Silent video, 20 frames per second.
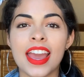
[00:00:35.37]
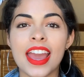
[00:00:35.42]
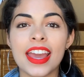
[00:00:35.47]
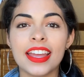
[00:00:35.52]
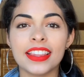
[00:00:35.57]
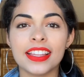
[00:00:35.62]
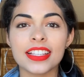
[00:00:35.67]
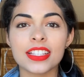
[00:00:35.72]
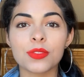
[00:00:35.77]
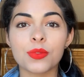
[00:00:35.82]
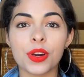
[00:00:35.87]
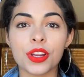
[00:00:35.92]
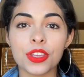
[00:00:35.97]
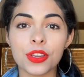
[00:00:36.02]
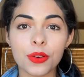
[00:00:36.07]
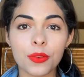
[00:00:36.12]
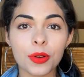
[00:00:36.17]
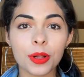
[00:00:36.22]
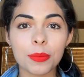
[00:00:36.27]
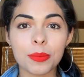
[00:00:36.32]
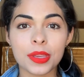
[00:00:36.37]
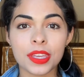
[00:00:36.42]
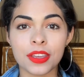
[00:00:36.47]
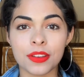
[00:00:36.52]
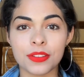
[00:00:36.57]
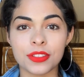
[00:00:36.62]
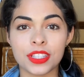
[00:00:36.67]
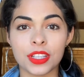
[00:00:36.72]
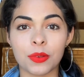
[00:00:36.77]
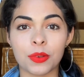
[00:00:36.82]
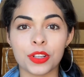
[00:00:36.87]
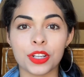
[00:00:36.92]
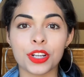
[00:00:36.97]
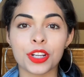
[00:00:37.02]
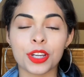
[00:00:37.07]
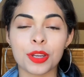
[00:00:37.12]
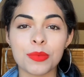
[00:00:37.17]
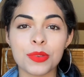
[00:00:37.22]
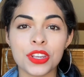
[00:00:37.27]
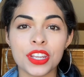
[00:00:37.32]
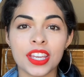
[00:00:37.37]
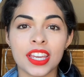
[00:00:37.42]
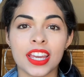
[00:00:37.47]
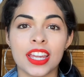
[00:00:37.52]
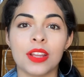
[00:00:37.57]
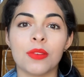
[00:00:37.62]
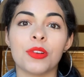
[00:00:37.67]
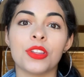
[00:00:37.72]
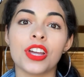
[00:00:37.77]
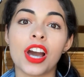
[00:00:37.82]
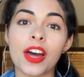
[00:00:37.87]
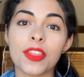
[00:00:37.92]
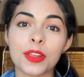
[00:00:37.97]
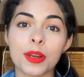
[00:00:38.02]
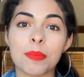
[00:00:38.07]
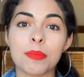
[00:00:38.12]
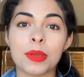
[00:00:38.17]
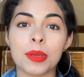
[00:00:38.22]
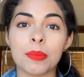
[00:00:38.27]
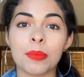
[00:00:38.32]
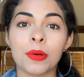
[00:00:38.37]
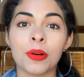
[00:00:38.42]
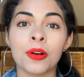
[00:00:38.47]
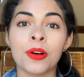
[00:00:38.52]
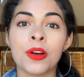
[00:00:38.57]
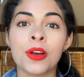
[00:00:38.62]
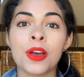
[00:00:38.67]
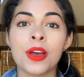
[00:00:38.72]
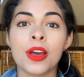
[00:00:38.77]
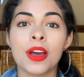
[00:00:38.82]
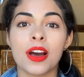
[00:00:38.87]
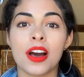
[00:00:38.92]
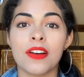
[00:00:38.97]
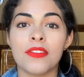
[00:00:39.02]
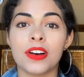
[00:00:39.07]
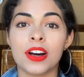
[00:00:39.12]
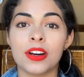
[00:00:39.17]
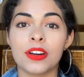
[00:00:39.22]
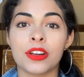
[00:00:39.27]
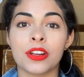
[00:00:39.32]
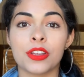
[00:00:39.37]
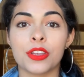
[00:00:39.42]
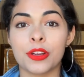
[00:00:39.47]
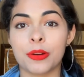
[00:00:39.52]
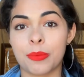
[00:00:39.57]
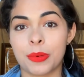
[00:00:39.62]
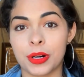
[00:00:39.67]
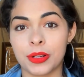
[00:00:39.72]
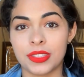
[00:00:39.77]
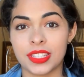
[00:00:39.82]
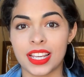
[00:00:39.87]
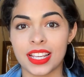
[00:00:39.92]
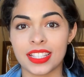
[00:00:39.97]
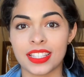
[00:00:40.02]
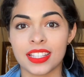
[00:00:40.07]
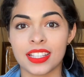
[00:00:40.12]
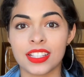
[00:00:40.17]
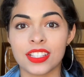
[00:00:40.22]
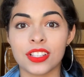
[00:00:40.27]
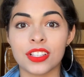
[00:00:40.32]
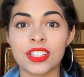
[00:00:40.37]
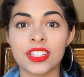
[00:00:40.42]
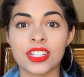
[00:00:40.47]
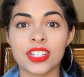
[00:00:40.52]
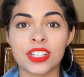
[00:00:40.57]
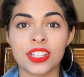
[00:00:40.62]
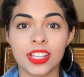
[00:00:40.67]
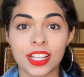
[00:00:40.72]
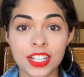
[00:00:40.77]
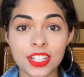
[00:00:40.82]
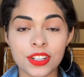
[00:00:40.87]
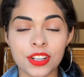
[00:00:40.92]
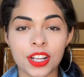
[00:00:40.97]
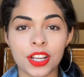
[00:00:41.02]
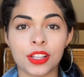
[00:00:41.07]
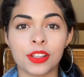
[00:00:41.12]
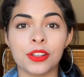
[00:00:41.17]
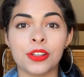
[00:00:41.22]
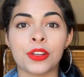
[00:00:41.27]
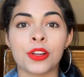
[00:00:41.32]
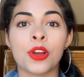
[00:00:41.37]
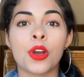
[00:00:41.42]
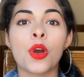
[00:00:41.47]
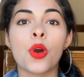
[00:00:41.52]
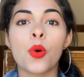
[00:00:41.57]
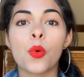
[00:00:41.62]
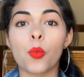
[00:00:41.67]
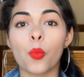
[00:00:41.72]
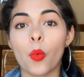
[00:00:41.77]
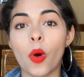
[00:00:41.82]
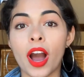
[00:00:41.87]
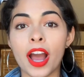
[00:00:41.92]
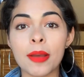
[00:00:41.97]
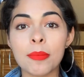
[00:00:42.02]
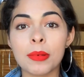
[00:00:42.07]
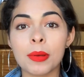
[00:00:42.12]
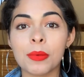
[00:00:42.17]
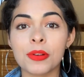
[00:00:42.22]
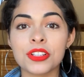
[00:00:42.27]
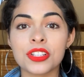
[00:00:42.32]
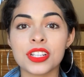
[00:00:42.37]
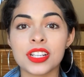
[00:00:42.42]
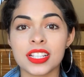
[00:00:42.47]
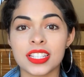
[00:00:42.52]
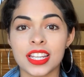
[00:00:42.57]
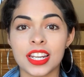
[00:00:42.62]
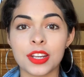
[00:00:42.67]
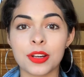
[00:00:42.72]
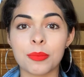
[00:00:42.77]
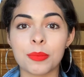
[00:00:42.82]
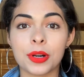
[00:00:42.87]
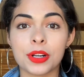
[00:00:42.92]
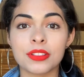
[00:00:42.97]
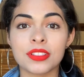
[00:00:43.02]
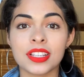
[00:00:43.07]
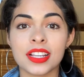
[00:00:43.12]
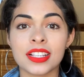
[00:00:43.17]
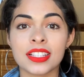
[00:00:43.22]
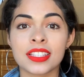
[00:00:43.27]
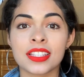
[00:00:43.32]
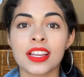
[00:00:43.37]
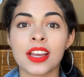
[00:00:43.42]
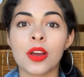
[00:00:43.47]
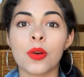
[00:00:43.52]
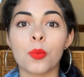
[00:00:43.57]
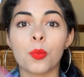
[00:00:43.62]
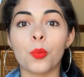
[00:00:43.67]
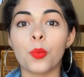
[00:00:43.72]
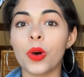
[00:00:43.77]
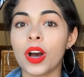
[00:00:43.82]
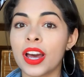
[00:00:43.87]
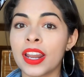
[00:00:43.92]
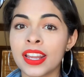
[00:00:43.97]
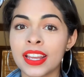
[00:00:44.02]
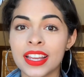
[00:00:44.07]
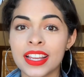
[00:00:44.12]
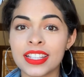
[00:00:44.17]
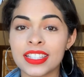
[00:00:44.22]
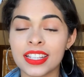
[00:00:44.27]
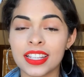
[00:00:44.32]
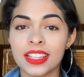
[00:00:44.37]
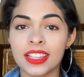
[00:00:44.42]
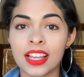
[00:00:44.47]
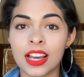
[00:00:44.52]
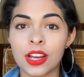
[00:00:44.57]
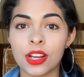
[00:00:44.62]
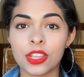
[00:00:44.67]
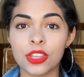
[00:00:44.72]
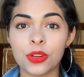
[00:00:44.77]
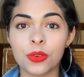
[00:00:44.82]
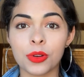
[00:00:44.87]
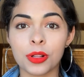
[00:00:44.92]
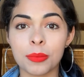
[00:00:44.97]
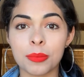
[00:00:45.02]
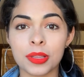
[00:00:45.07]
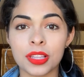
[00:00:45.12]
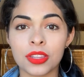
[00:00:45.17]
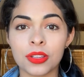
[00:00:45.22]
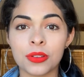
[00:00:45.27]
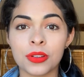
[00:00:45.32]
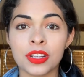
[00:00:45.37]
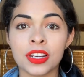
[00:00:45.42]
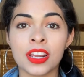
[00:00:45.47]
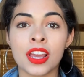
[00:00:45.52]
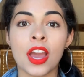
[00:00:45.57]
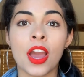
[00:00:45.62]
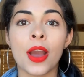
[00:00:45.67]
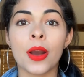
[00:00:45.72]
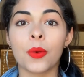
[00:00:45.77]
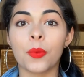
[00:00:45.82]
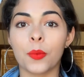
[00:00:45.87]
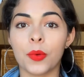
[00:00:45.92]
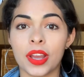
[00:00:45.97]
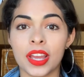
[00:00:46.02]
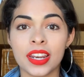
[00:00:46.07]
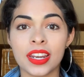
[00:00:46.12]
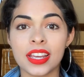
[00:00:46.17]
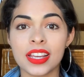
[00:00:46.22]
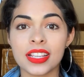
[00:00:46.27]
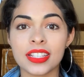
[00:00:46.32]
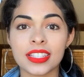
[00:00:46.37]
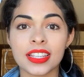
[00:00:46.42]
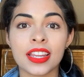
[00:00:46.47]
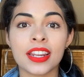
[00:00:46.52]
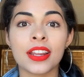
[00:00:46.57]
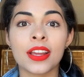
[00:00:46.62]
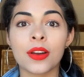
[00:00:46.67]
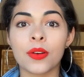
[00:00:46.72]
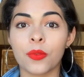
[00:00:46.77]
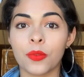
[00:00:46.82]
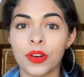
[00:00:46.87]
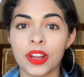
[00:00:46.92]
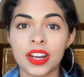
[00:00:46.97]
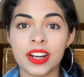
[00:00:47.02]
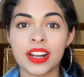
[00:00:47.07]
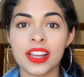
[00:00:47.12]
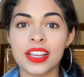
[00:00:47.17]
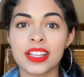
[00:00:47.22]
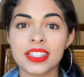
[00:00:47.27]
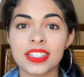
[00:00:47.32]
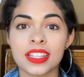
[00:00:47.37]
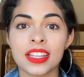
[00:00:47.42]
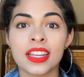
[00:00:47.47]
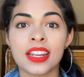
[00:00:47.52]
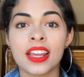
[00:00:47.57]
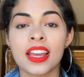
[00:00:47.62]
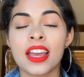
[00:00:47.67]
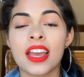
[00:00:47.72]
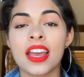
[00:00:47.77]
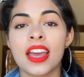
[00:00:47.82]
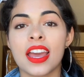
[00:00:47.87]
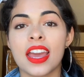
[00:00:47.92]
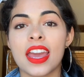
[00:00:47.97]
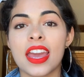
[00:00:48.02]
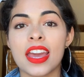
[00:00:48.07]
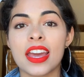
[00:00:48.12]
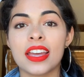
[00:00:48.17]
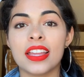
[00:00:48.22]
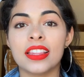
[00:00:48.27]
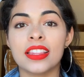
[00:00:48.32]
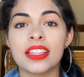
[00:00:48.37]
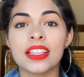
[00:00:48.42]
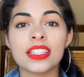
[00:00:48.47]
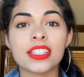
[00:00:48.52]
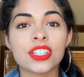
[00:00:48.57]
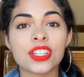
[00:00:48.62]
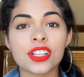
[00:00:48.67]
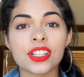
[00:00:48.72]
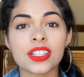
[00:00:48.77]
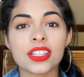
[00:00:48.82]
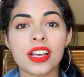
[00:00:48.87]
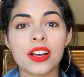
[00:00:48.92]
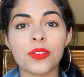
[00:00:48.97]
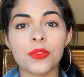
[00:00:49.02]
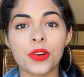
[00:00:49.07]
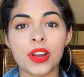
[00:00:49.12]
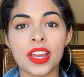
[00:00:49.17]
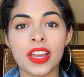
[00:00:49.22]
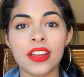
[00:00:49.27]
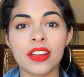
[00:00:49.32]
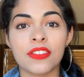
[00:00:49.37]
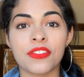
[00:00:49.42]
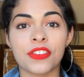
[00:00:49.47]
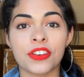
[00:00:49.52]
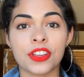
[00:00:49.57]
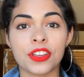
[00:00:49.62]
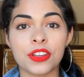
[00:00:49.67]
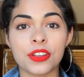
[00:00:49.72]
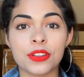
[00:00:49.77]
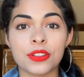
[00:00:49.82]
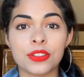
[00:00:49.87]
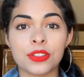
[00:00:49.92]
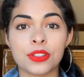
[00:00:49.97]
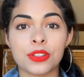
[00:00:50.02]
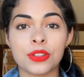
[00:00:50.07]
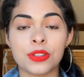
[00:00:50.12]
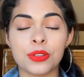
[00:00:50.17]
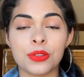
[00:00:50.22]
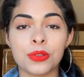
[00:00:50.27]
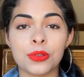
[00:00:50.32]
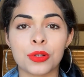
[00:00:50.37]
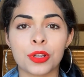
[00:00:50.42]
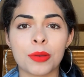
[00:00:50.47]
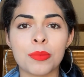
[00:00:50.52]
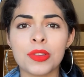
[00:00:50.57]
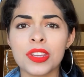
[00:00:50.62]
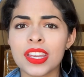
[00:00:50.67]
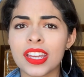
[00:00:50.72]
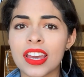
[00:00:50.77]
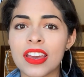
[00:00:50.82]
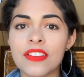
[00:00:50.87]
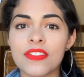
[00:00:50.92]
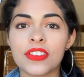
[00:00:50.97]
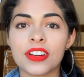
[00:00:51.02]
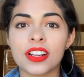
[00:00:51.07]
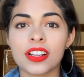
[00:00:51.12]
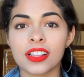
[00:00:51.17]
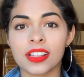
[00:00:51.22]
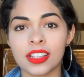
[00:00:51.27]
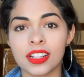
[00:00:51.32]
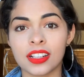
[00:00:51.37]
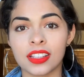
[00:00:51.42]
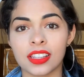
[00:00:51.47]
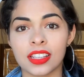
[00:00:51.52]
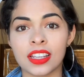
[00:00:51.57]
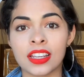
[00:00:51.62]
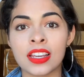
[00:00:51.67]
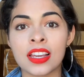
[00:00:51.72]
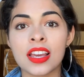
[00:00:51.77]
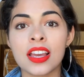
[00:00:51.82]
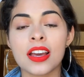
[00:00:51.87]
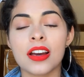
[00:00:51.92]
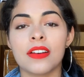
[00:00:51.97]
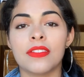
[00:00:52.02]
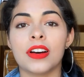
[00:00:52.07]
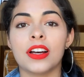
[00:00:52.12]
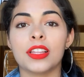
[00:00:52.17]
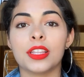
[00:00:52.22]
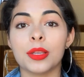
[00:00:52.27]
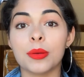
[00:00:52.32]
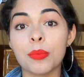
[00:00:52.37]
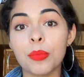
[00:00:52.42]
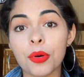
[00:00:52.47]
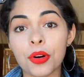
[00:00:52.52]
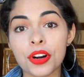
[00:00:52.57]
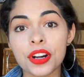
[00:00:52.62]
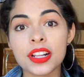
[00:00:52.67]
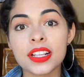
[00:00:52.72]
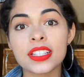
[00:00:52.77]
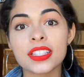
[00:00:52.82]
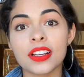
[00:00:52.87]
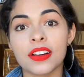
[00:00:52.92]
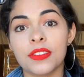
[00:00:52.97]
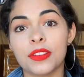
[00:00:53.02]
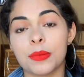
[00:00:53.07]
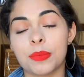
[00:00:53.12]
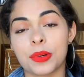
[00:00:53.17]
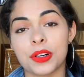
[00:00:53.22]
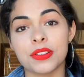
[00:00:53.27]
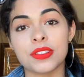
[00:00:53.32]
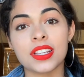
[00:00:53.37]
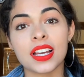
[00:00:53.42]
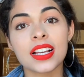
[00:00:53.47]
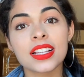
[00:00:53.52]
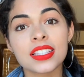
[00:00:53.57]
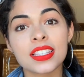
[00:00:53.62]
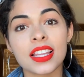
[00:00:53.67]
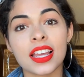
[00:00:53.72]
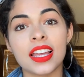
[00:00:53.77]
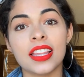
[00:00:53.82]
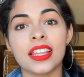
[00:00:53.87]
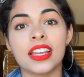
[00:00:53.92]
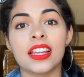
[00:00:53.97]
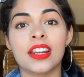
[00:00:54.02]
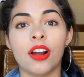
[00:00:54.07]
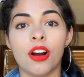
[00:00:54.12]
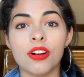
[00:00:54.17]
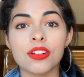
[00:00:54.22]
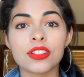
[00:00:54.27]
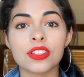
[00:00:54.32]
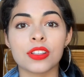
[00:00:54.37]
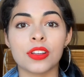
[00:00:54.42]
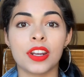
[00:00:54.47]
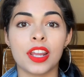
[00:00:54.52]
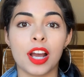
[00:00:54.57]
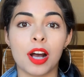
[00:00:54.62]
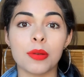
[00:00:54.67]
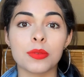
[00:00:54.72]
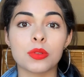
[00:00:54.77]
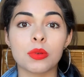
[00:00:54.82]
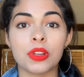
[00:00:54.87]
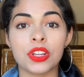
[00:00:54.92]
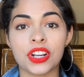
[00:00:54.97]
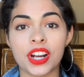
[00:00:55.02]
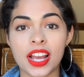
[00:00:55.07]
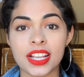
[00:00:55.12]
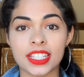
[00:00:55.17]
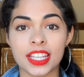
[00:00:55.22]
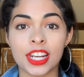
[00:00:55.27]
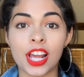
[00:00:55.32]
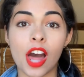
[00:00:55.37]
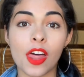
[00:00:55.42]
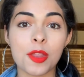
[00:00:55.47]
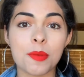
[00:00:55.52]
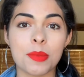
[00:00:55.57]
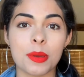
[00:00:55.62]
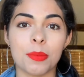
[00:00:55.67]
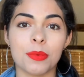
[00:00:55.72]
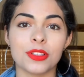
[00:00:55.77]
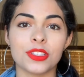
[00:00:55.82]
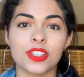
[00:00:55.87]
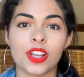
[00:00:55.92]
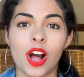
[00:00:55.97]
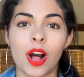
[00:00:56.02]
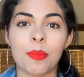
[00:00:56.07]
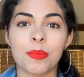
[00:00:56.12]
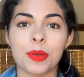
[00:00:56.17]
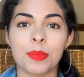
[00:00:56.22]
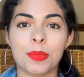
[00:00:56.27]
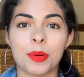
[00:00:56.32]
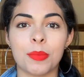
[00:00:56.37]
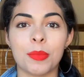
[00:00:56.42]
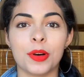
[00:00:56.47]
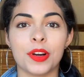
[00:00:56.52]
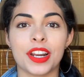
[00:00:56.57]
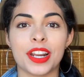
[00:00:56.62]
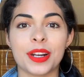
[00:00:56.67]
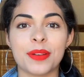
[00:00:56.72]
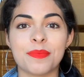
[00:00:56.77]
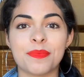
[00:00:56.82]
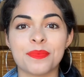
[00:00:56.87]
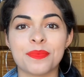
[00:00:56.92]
And this is what you will be using when you're communicating with other people about your protest. So this should include why people should attend your protest, what is it that you will be doing, when is it, where is it, and this is just a way for you to communicate very clearly about the importance of the protest, and then also it helps when you're asking other people to help you promote it.